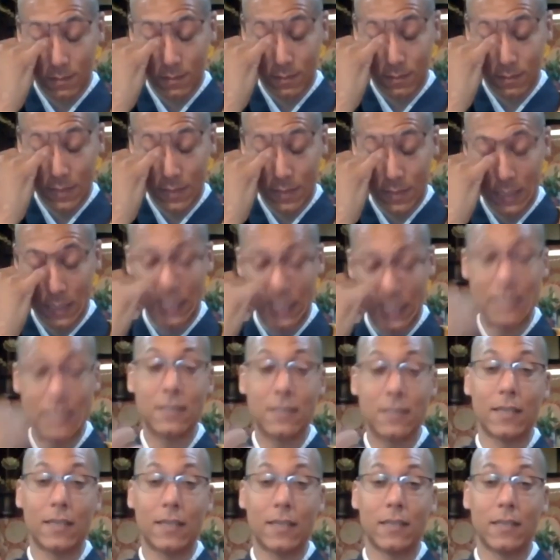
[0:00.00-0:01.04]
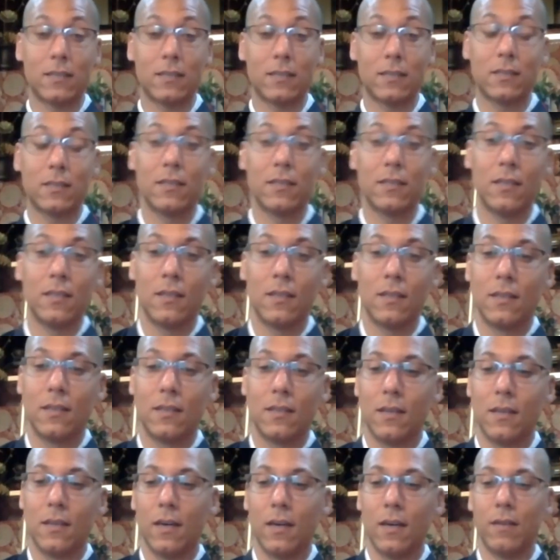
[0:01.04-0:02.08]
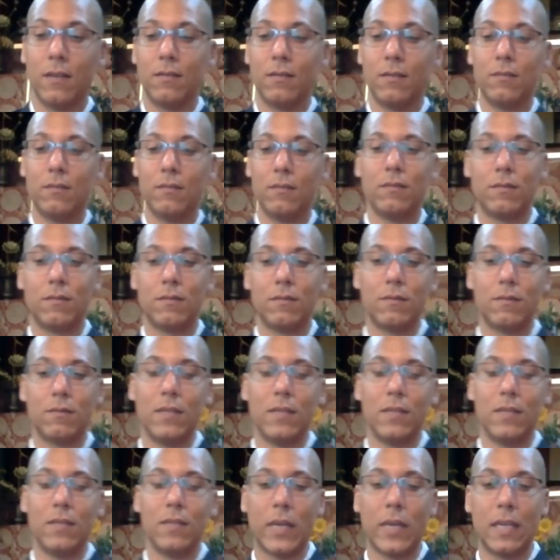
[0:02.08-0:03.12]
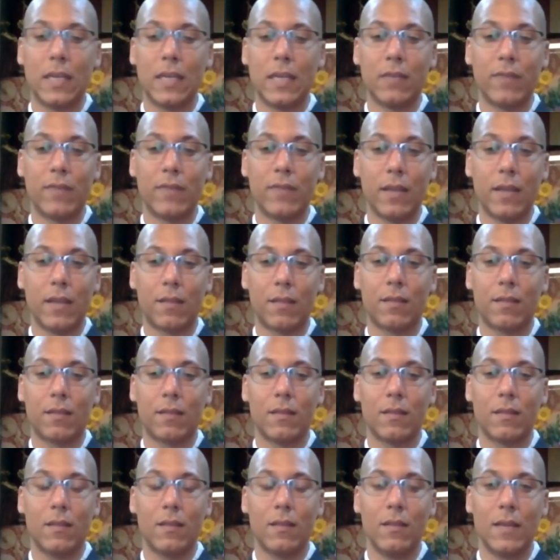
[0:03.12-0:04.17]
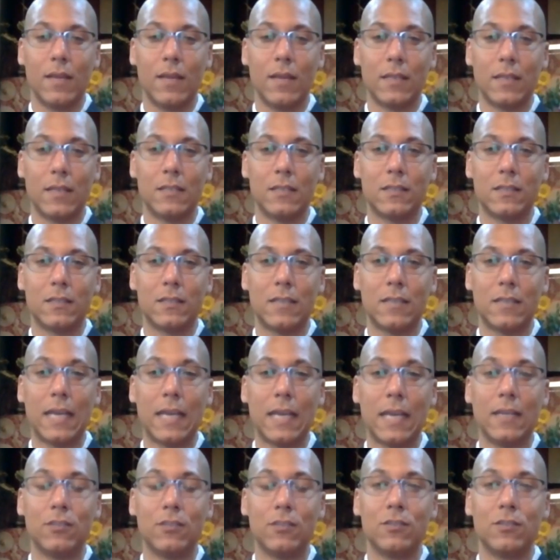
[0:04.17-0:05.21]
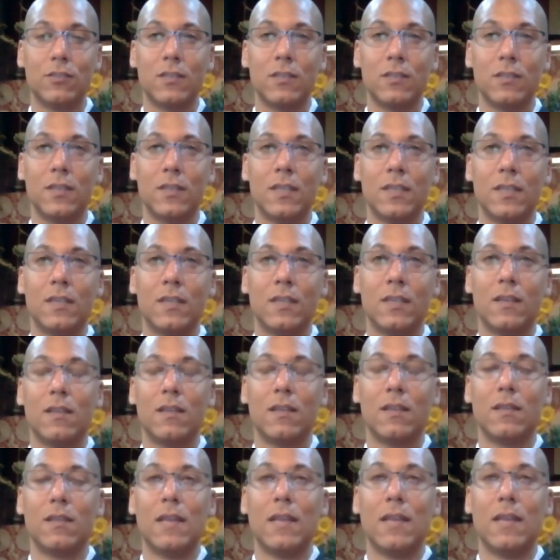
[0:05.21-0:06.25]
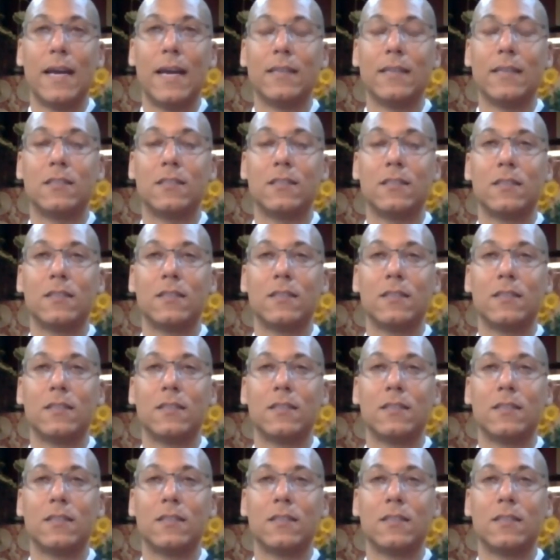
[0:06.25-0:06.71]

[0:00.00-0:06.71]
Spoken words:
I think insights of the awakening of faith at this stage, that